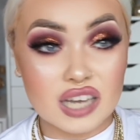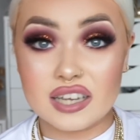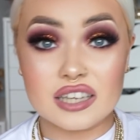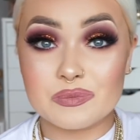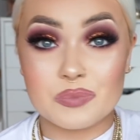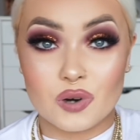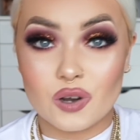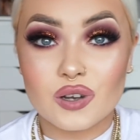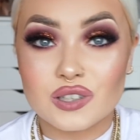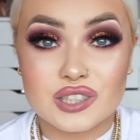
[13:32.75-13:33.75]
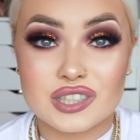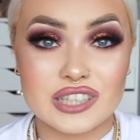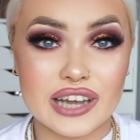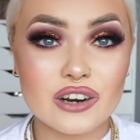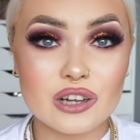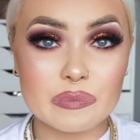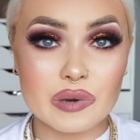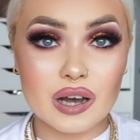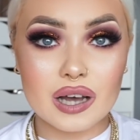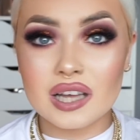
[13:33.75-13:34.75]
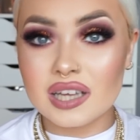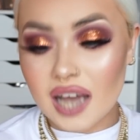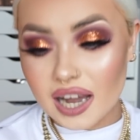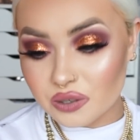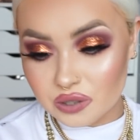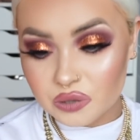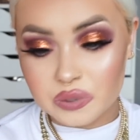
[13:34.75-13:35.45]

a nice product just in general, but I don't know,